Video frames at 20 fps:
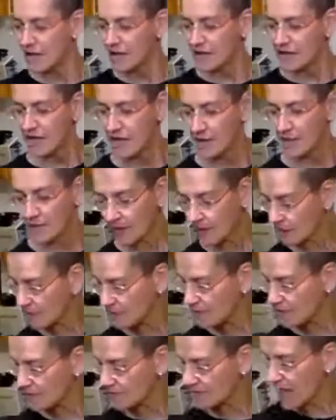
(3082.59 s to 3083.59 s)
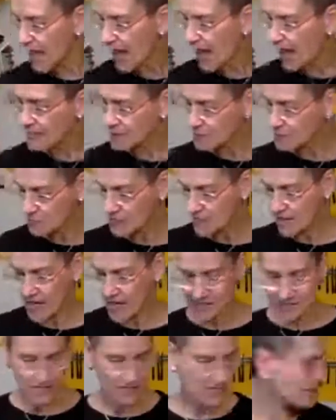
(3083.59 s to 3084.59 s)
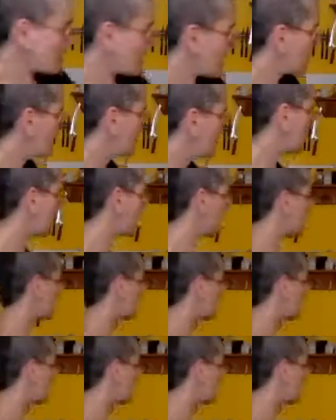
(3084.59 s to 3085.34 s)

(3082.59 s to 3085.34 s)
couple other things as we head to the top of the hour. I'm gonna check